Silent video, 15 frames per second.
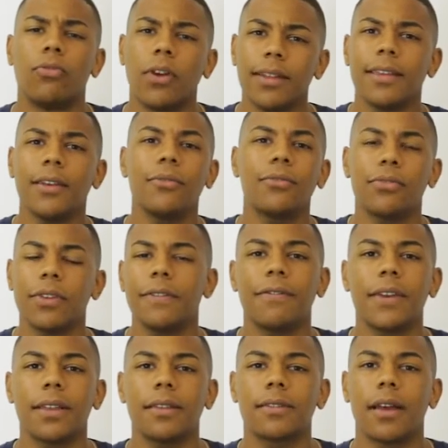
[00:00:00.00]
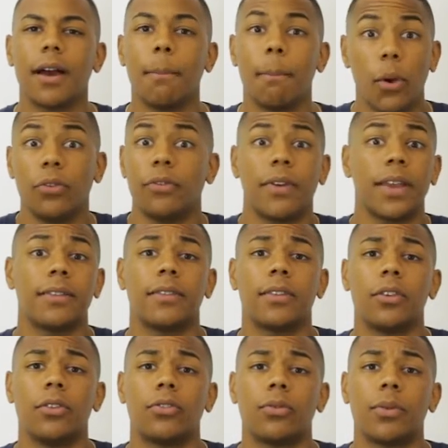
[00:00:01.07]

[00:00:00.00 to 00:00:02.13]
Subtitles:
Write down 3 things that are motivating you